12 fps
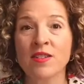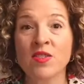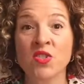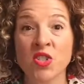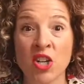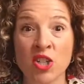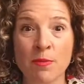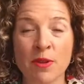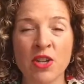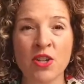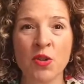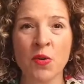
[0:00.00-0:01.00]
start to
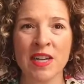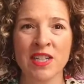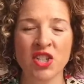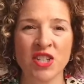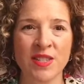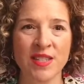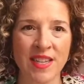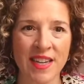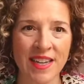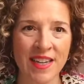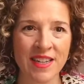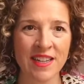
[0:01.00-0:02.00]
put your questions
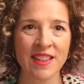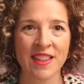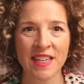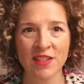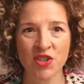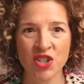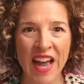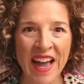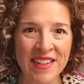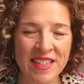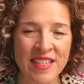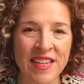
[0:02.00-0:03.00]
in the
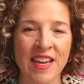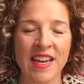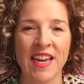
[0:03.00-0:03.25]
chat